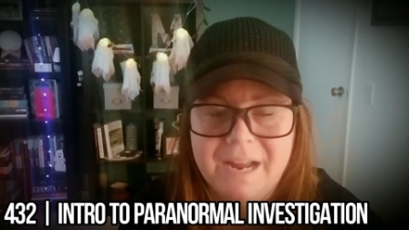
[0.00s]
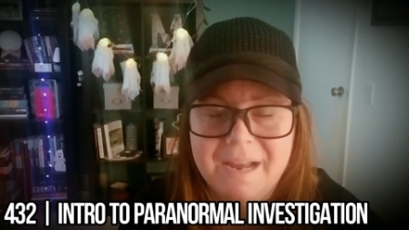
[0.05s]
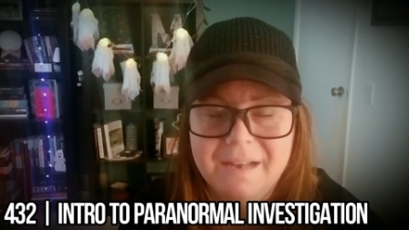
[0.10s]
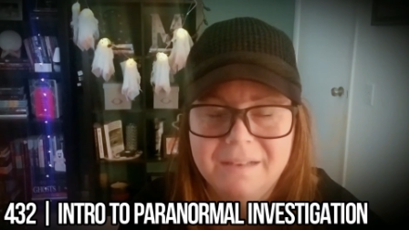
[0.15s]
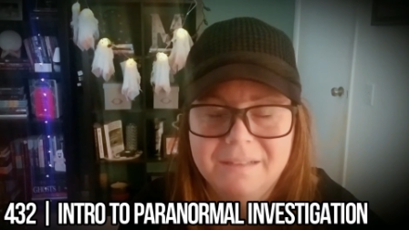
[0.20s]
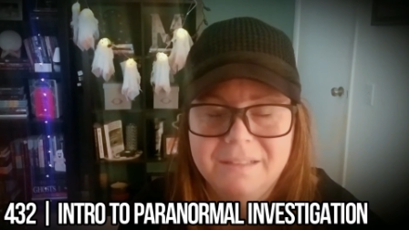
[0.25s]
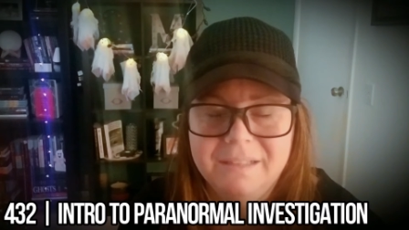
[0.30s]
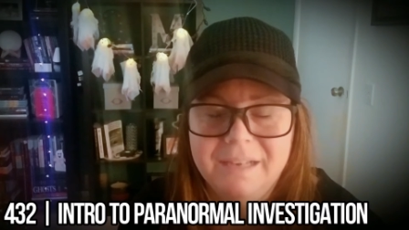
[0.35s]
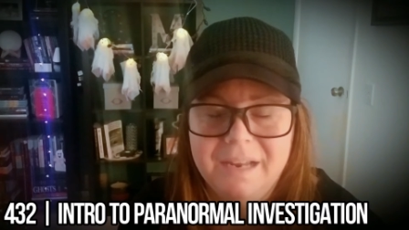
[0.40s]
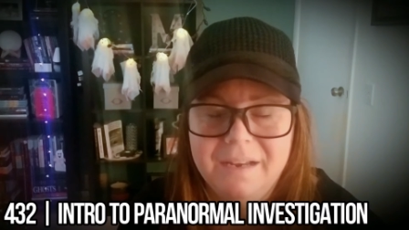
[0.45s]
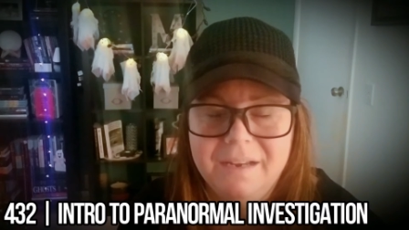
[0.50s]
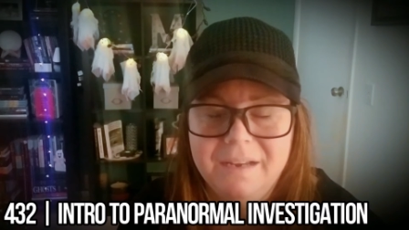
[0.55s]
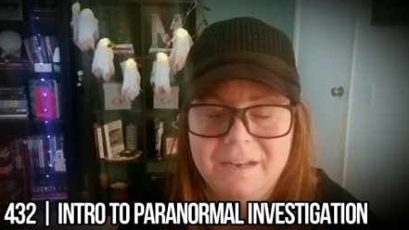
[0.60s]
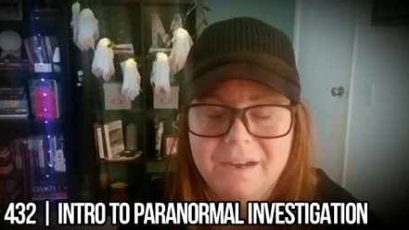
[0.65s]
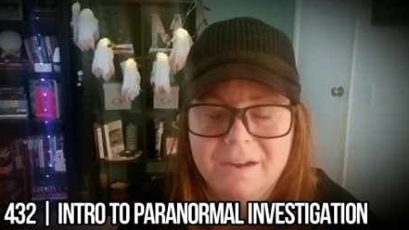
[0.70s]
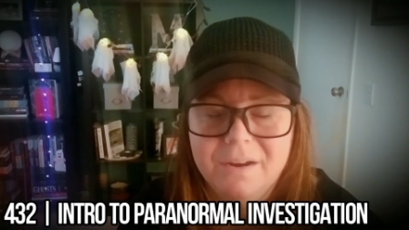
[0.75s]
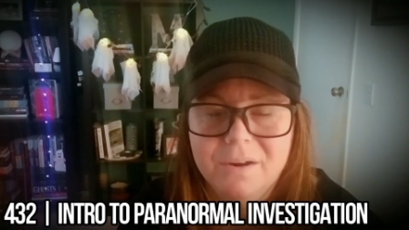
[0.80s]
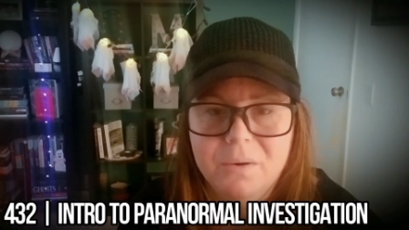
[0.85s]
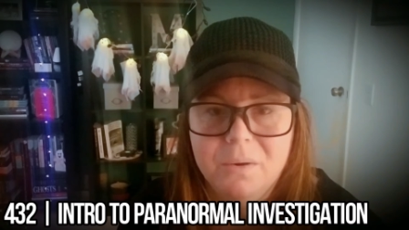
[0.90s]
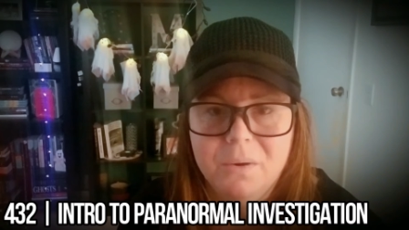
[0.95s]
at San
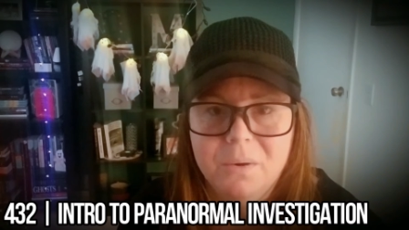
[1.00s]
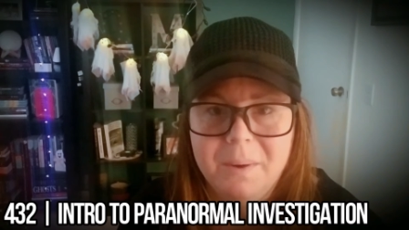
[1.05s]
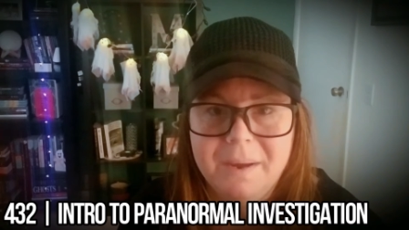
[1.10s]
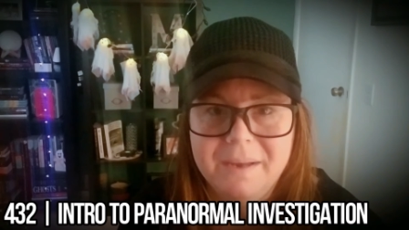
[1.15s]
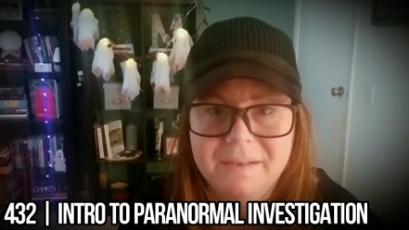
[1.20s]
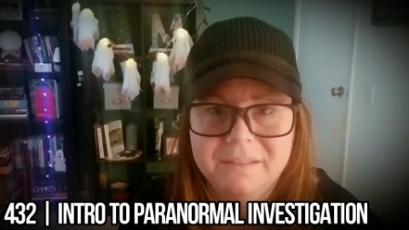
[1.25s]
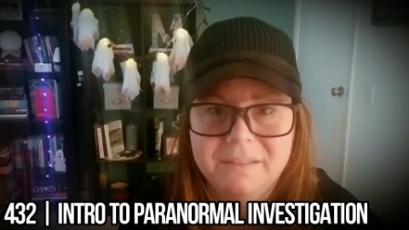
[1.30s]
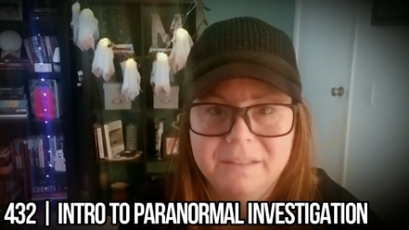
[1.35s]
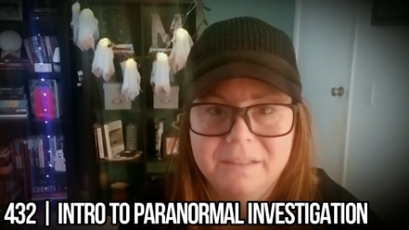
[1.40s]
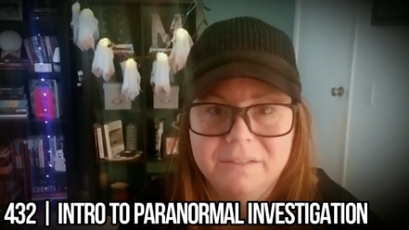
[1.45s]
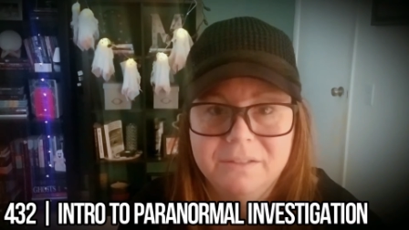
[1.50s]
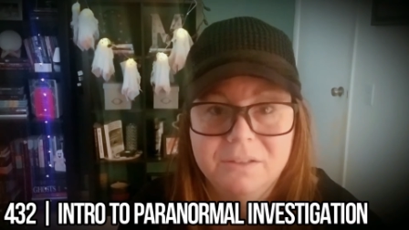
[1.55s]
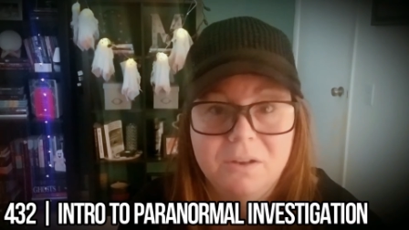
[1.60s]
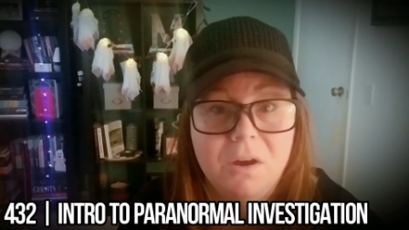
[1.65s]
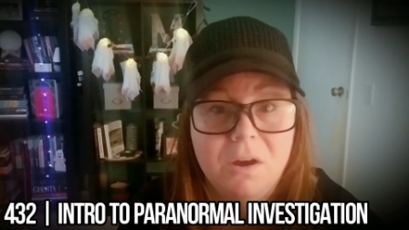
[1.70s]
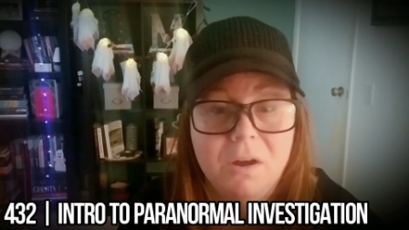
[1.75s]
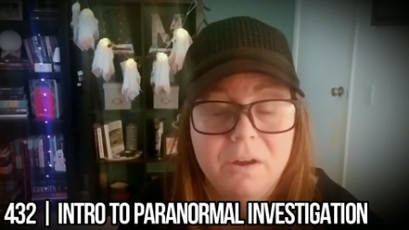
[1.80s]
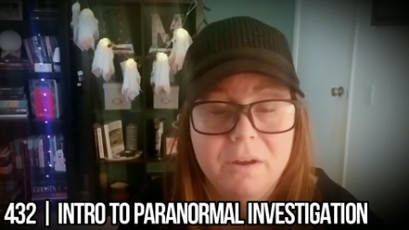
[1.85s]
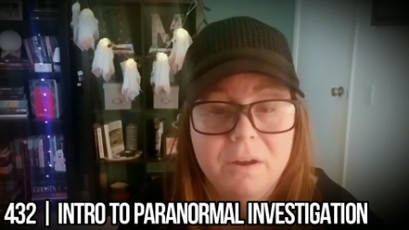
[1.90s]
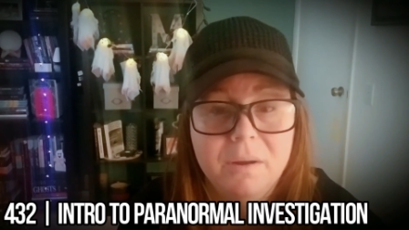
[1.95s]
Diego Oasis
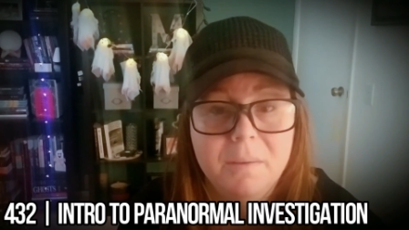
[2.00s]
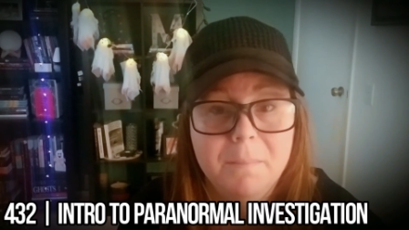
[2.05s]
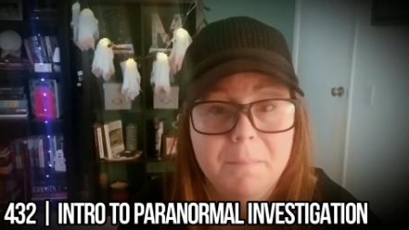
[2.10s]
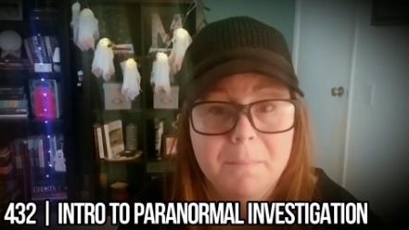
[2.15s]
on